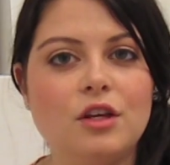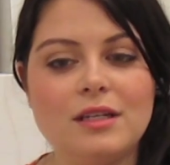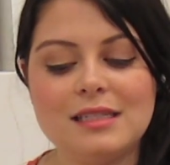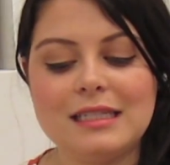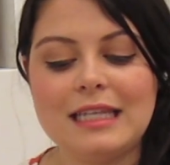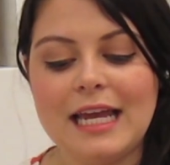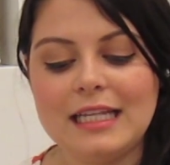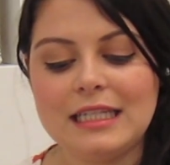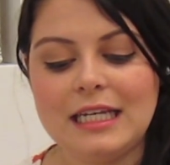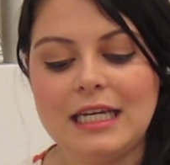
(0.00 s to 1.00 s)
look
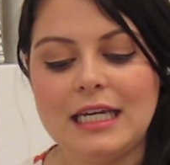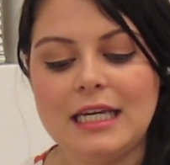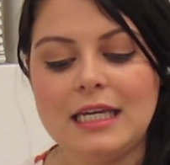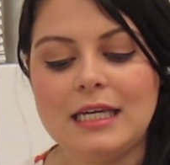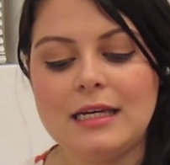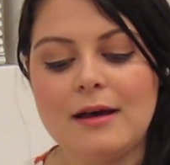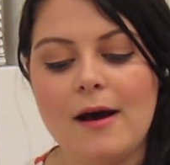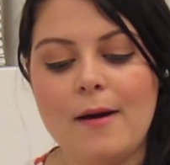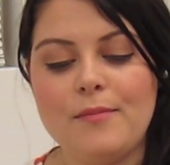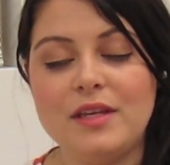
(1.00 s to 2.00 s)
slightly
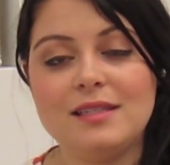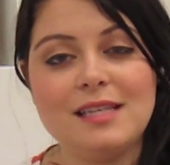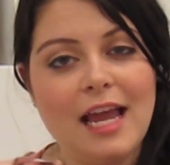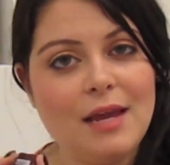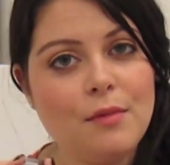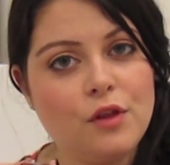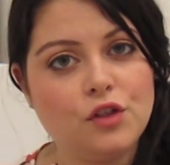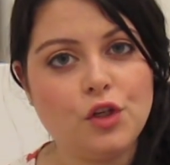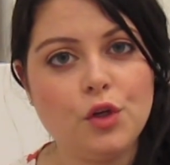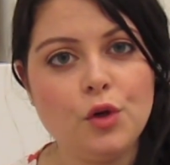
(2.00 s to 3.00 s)
the same in the
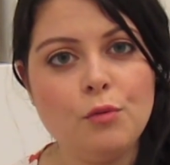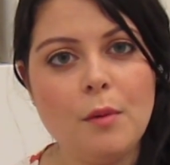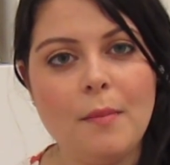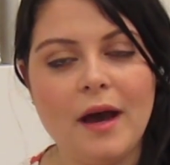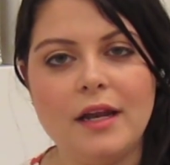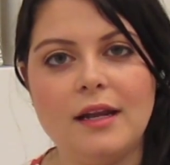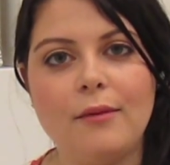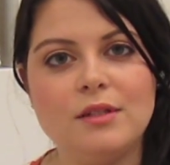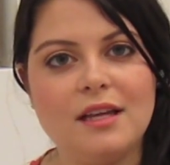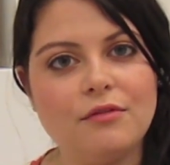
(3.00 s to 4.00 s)
tube, but
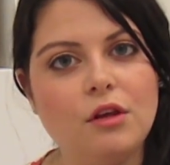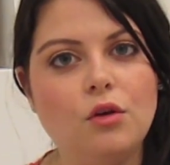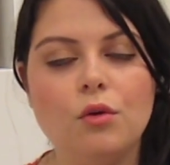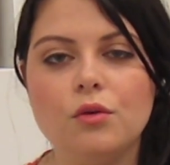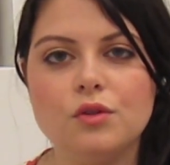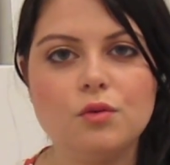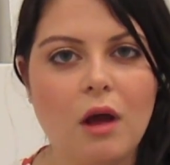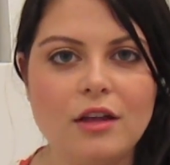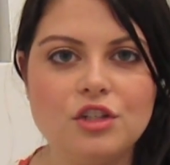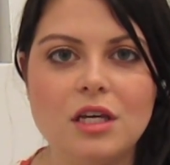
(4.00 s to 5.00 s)
I would definitely Google
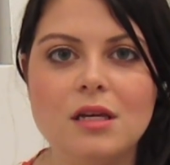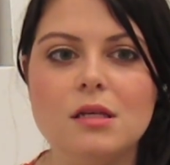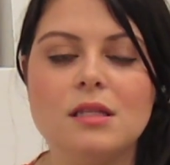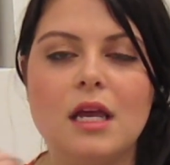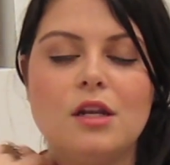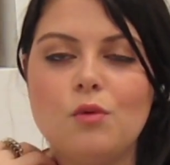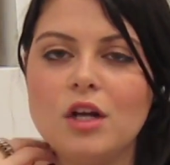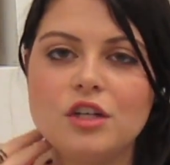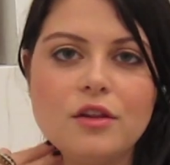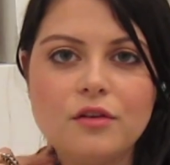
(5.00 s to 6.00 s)
swatches and
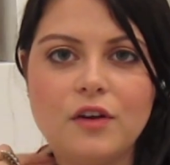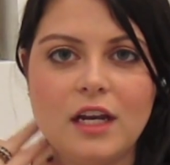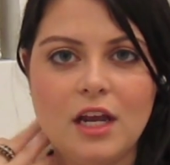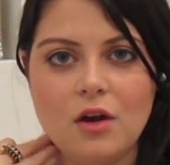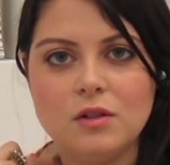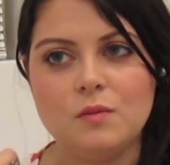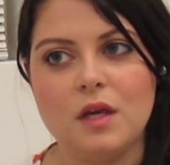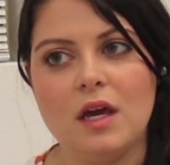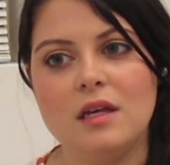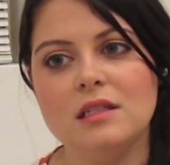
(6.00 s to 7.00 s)
watch other videos
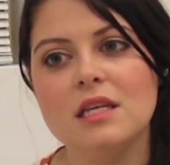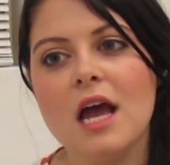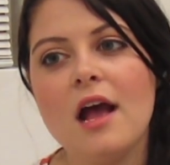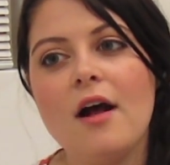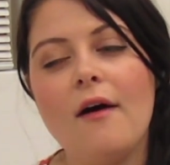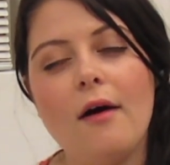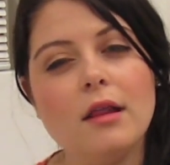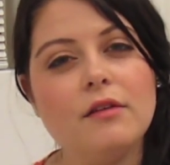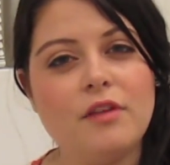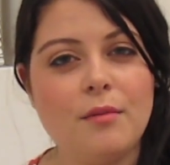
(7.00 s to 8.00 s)
because
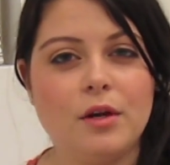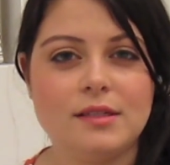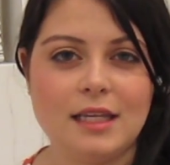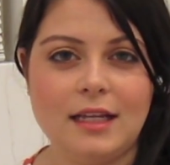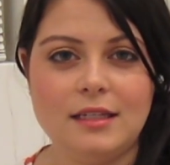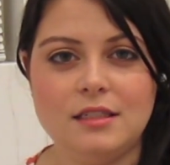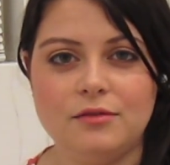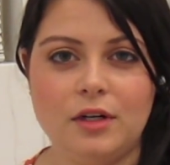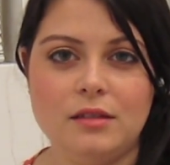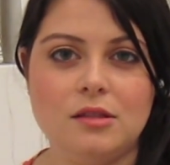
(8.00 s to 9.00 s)
all of them are slightly different.